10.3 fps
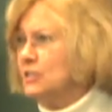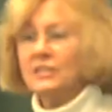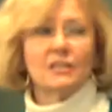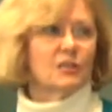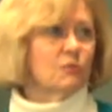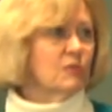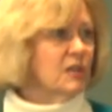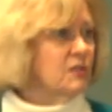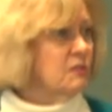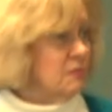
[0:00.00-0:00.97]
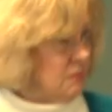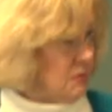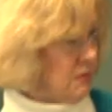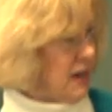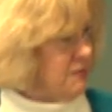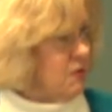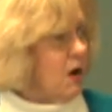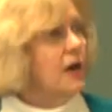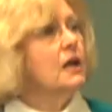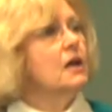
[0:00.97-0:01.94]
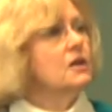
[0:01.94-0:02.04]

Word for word: and they don't get credit for it.